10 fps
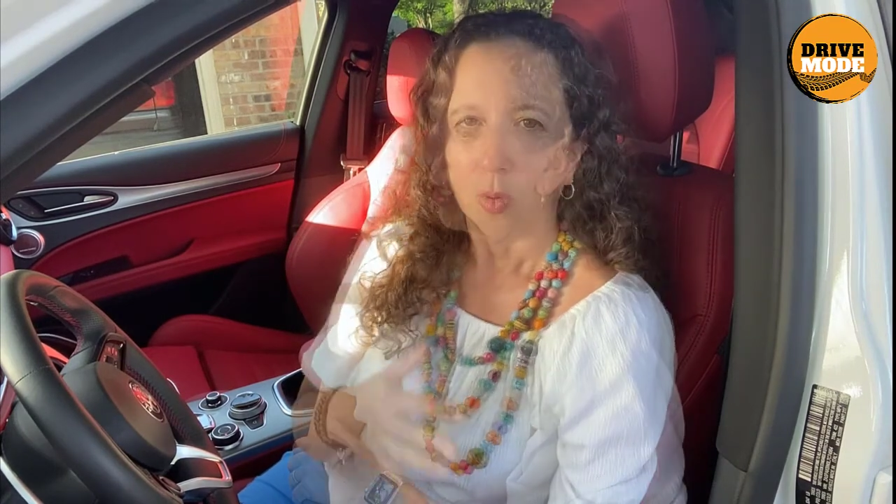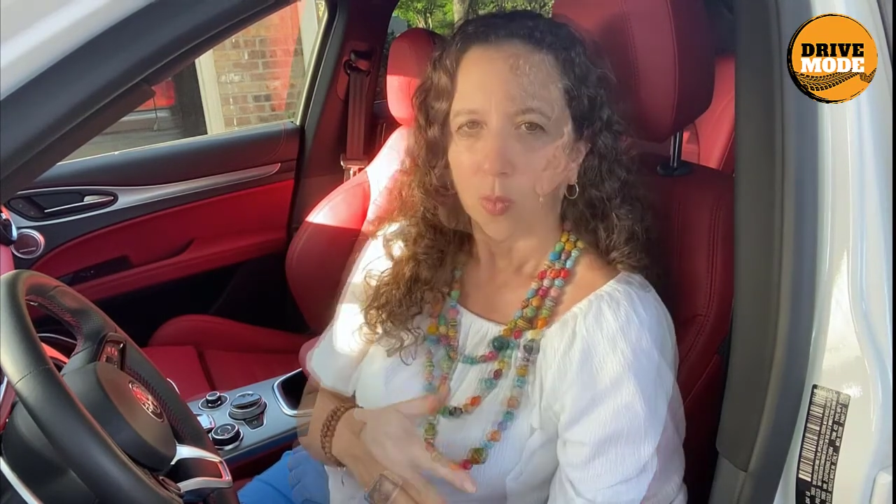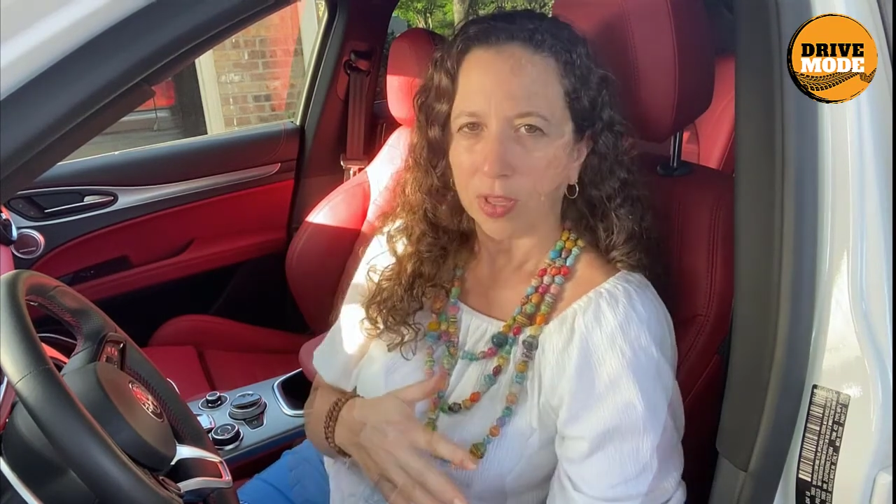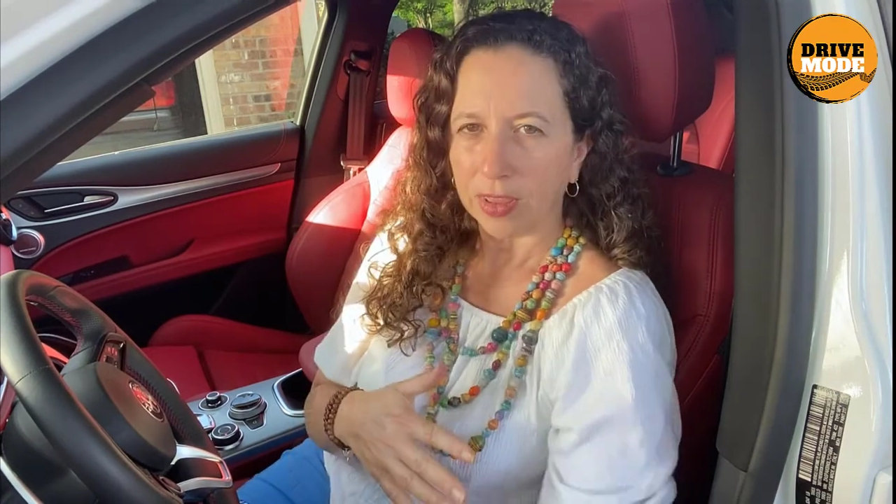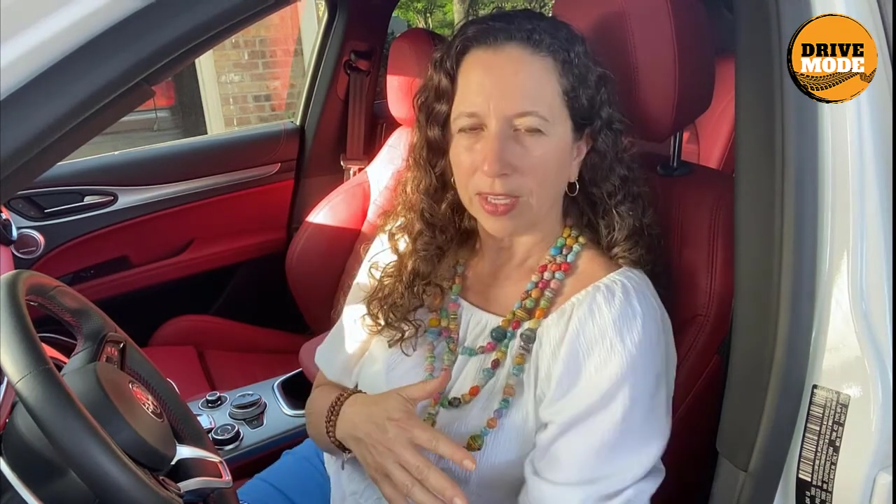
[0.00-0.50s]

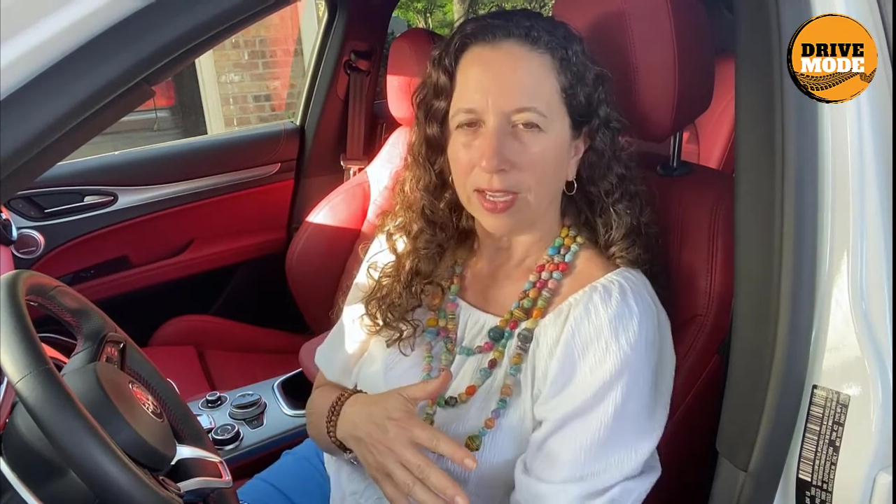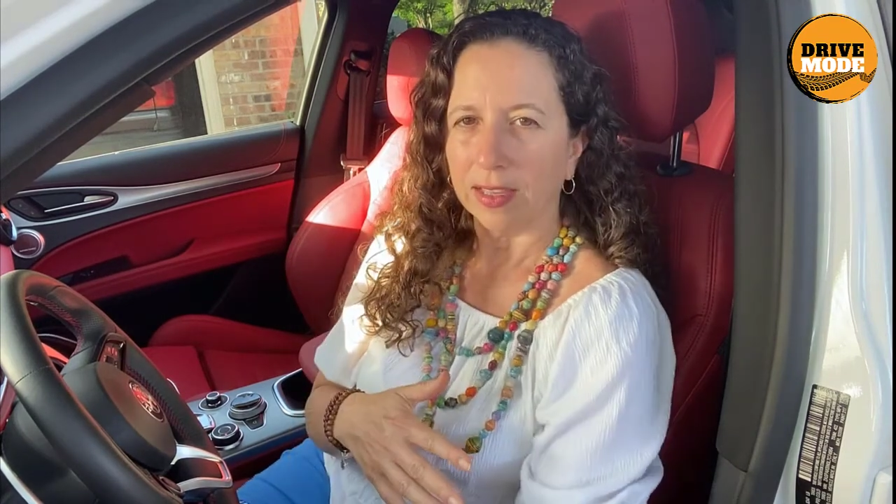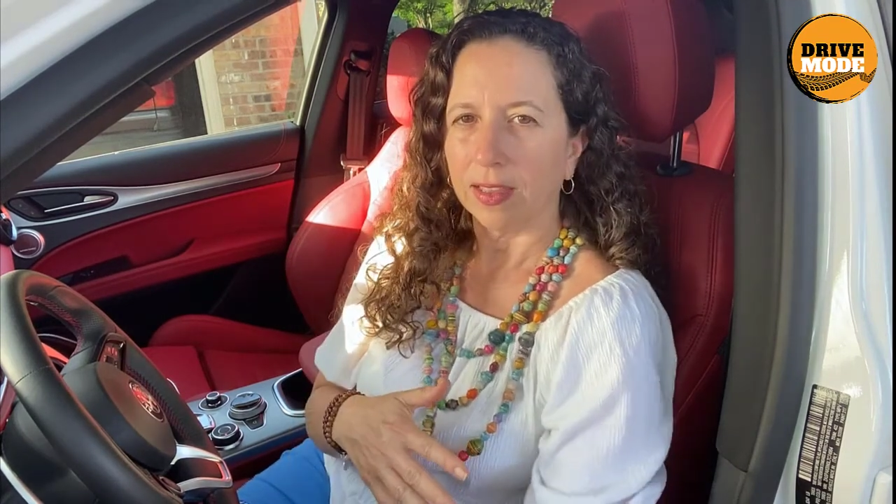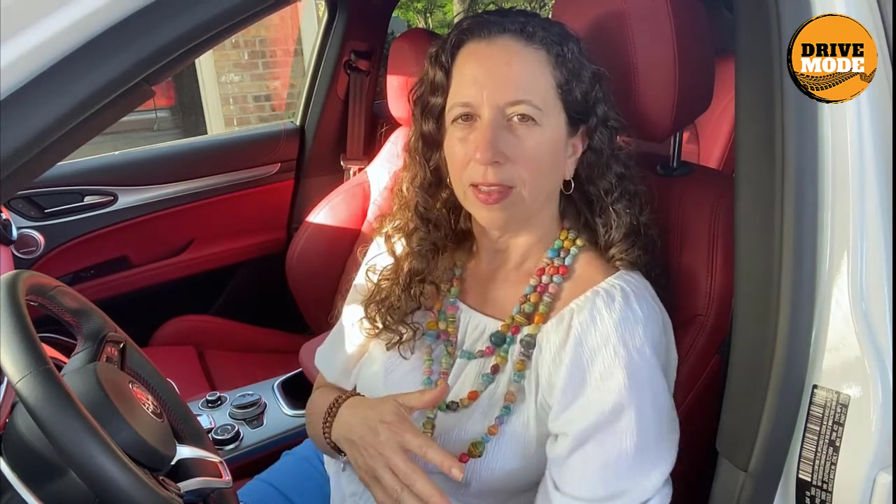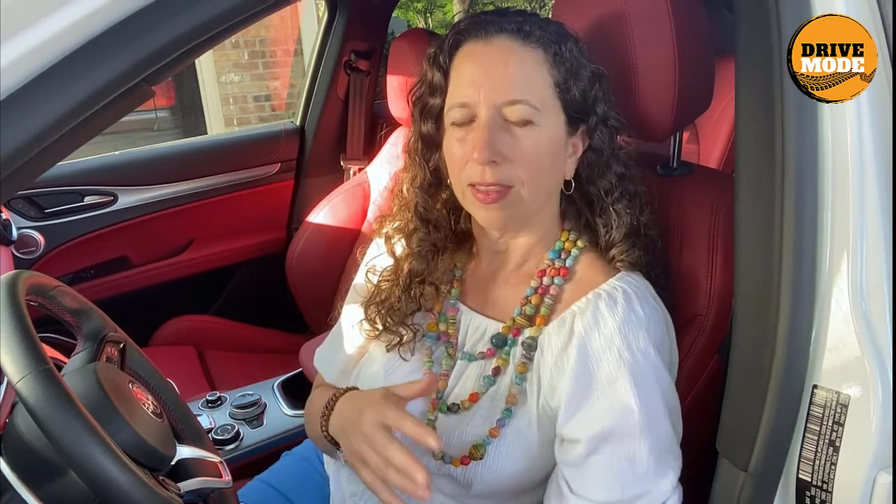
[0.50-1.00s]
One
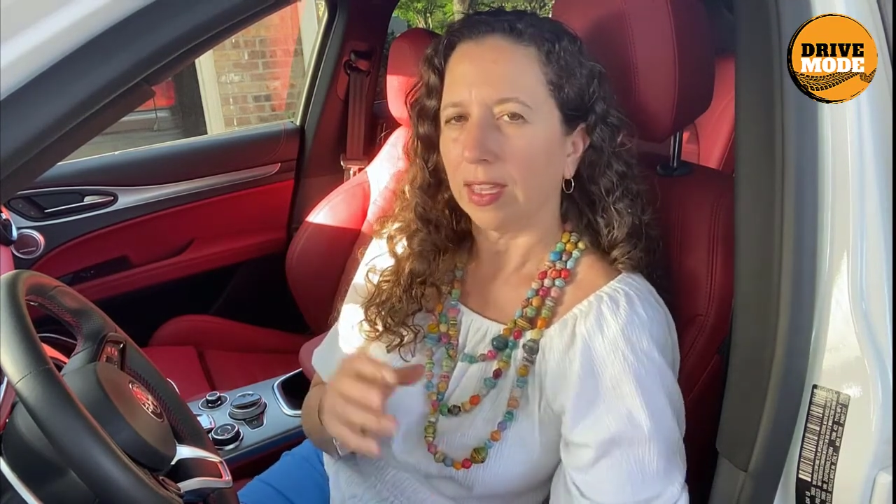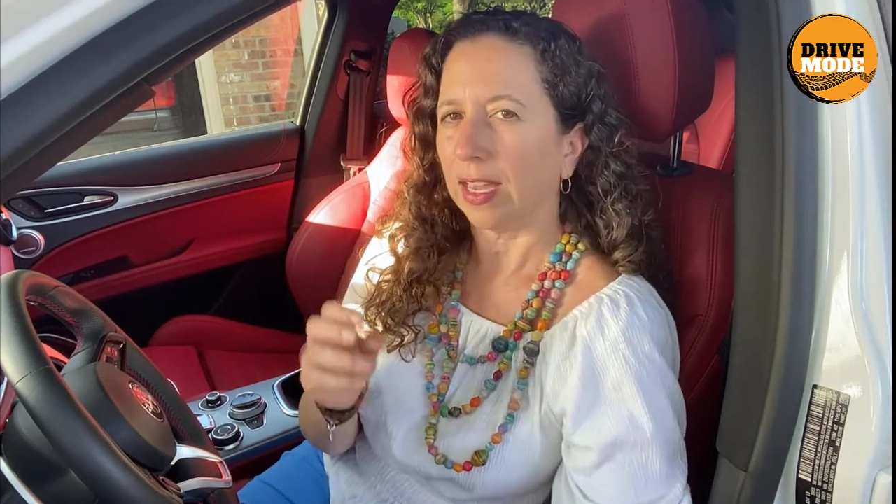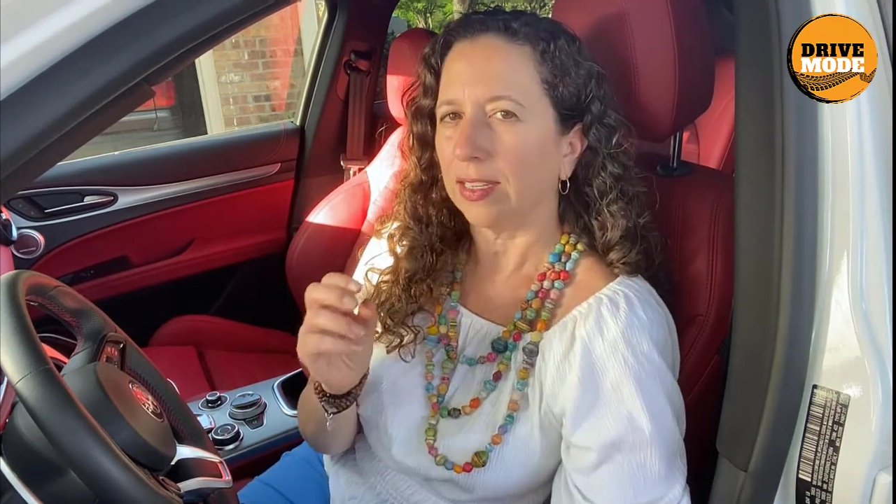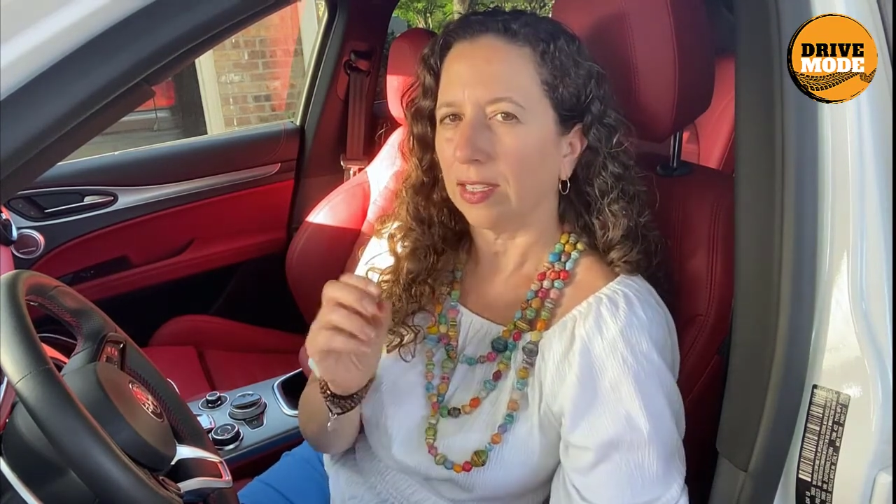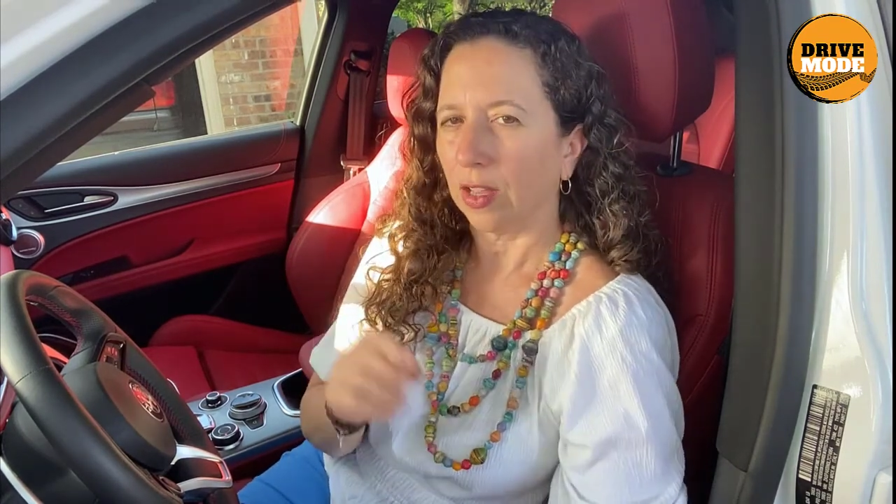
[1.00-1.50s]
thing that